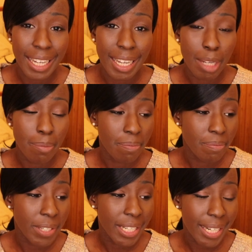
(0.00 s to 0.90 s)

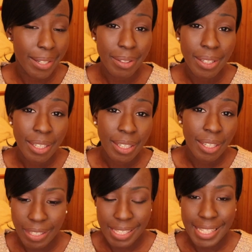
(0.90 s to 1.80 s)

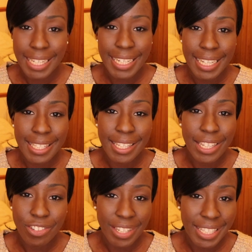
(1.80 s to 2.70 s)
I said yes to
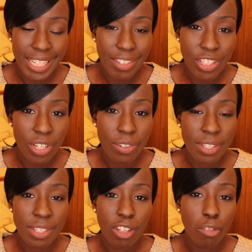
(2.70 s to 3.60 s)
the dress TV shows
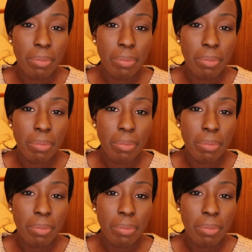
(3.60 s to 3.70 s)
and stuff,